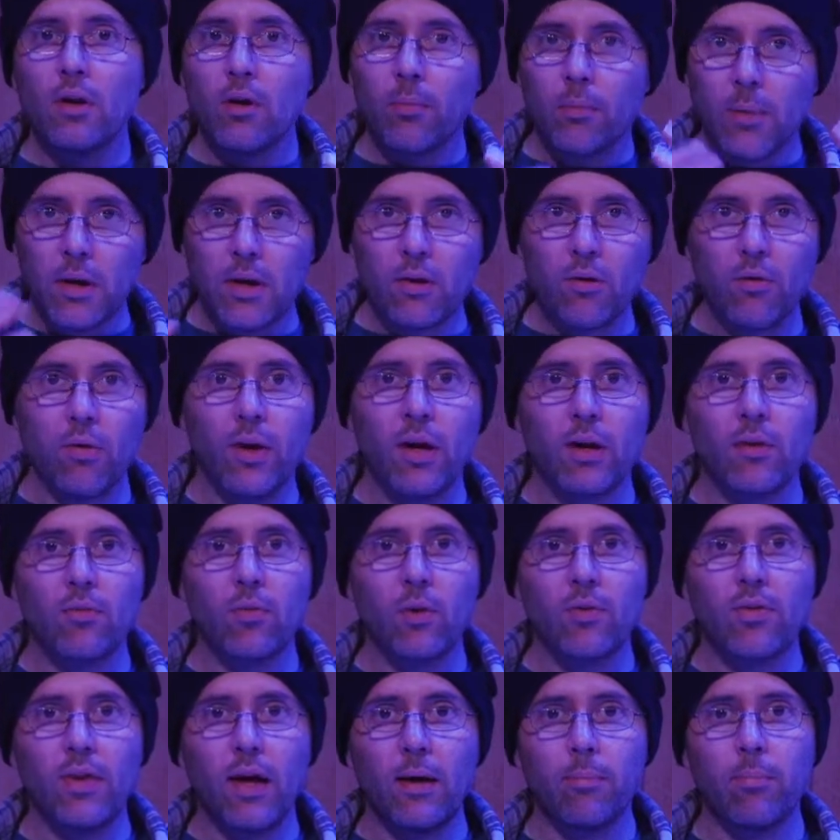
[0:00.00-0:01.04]
Be creative
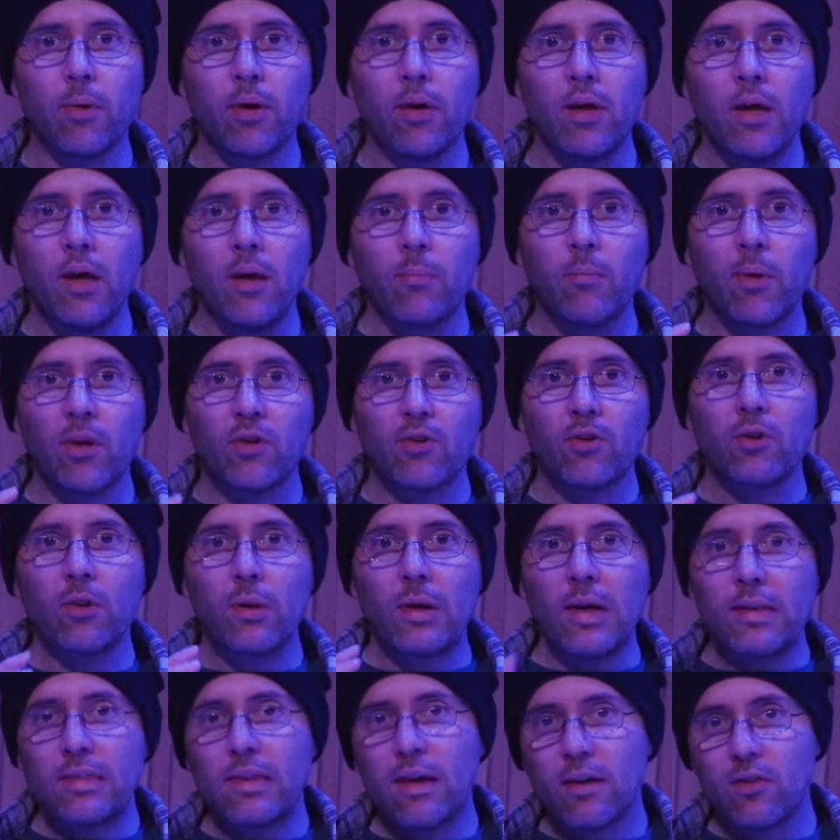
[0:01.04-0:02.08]
with that. But make sure you
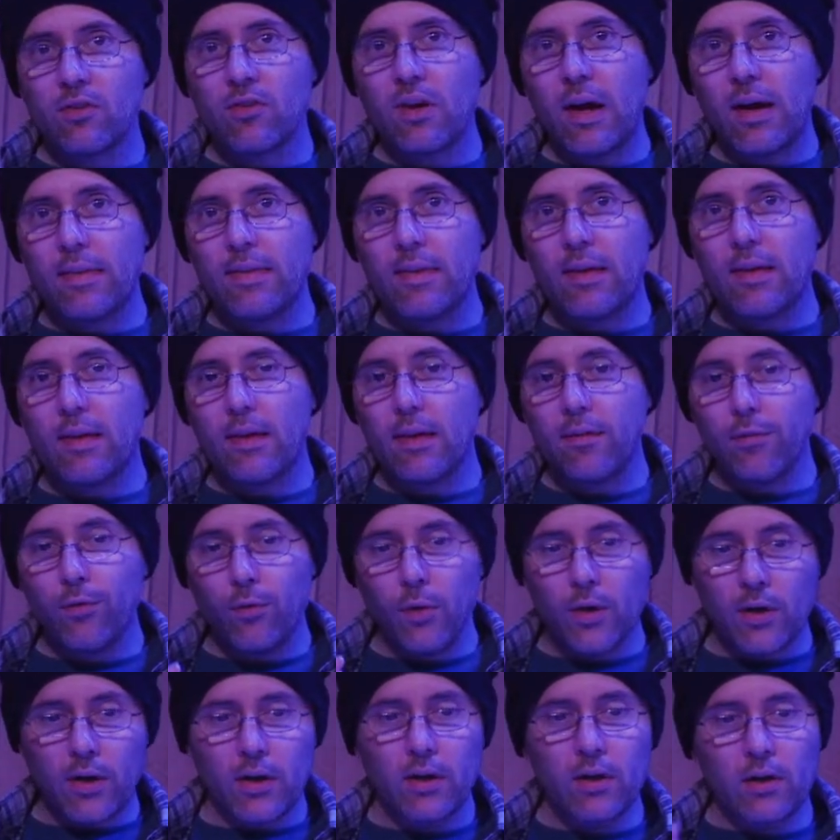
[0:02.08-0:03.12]
get that shot that if
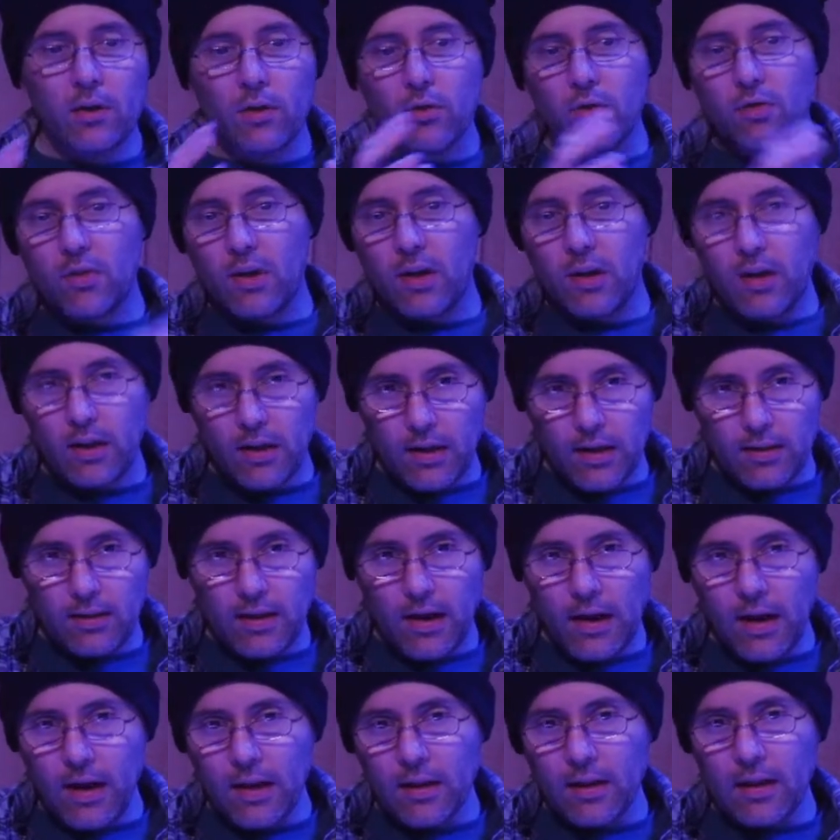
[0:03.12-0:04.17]
we're going to use it in the
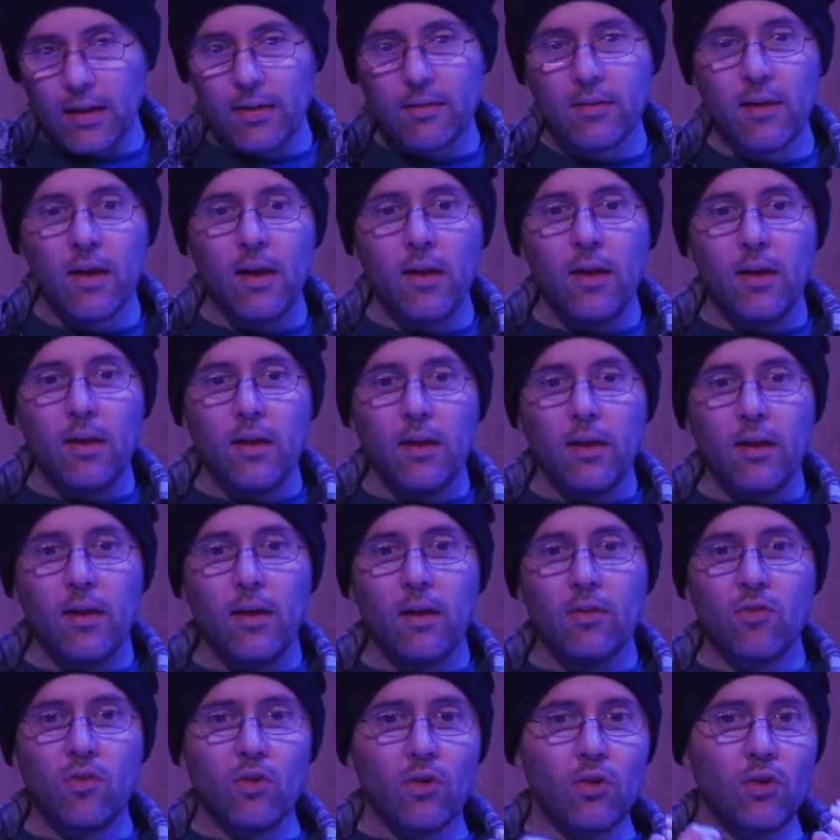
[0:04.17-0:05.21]
highlights,
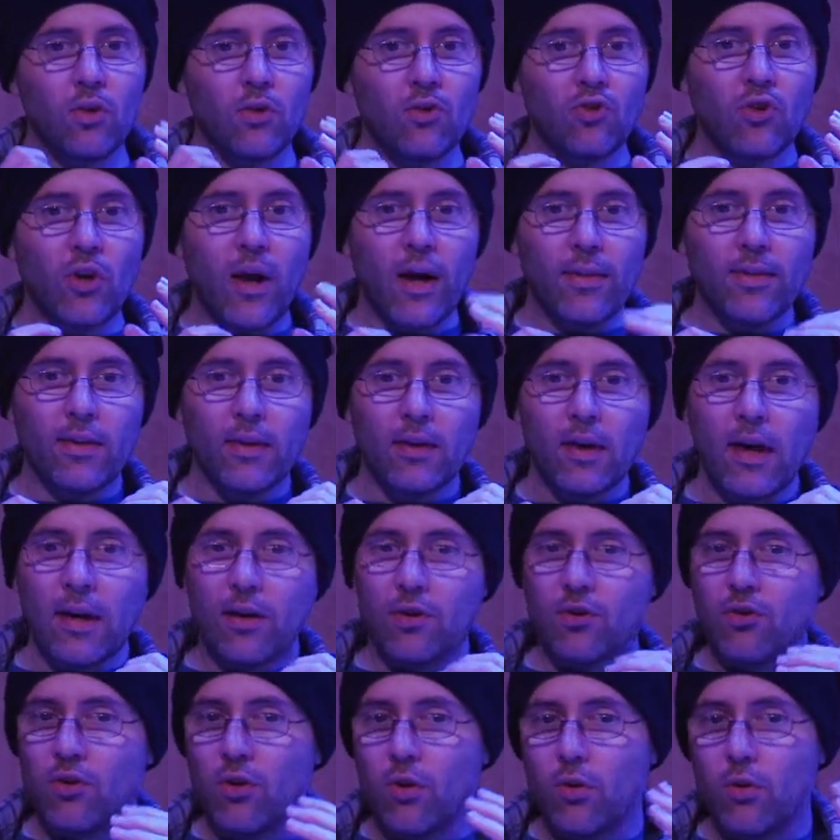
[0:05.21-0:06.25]
it's a good shot that kind
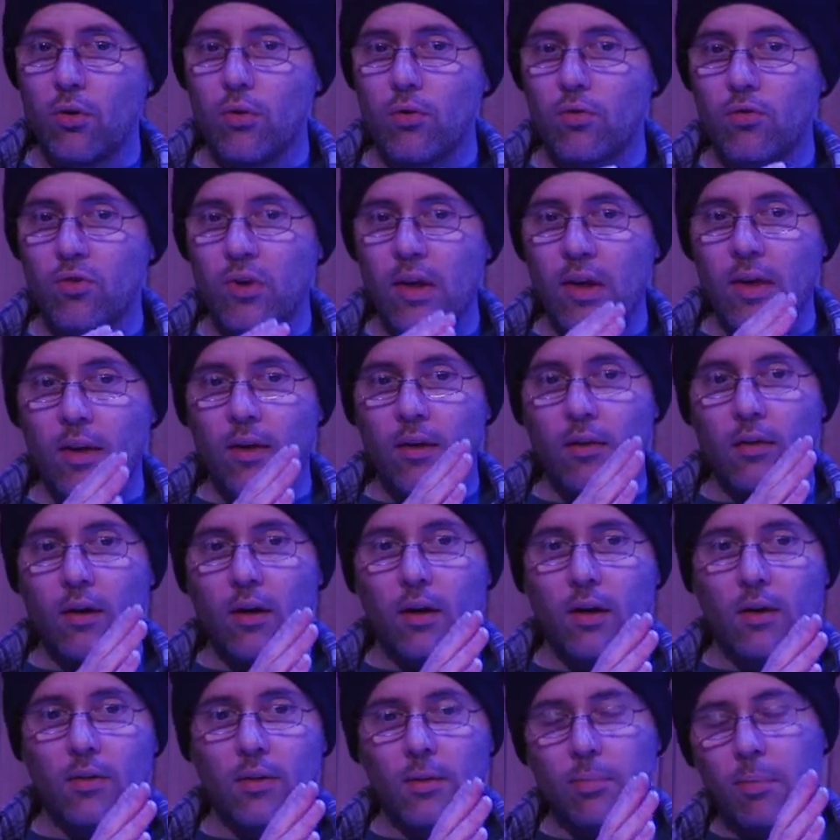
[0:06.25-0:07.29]
of shows
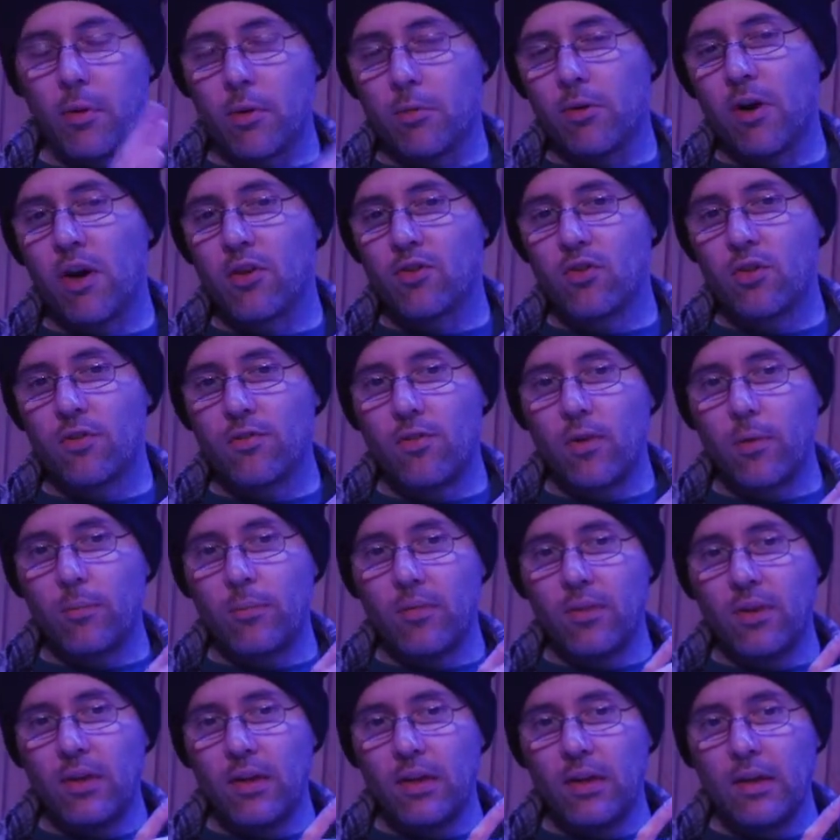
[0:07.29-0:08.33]
the progression
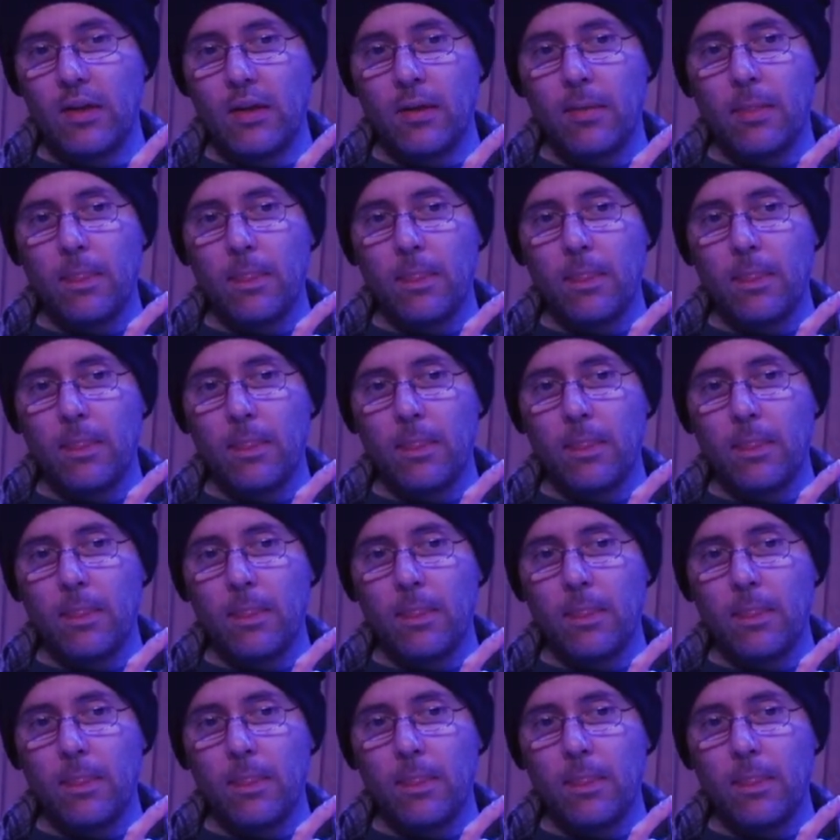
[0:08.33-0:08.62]
from the